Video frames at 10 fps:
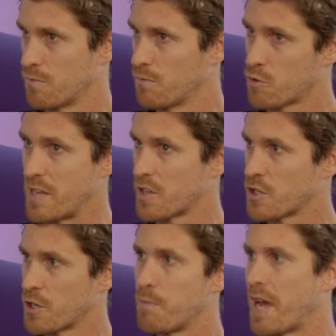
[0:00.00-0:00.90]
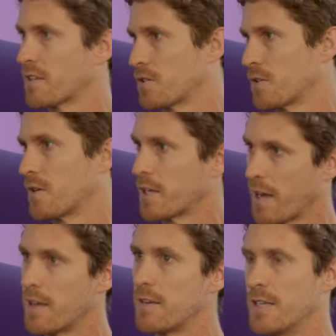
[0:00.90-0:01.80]
transition back to,
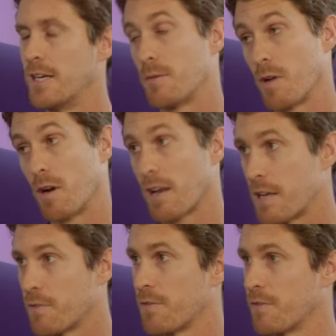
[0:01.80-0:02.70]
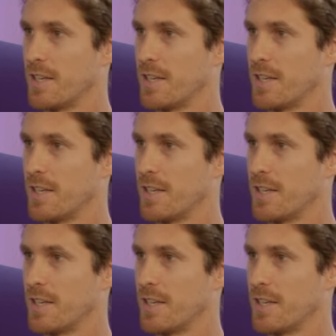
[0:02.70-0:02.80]
okay, I'm going to leave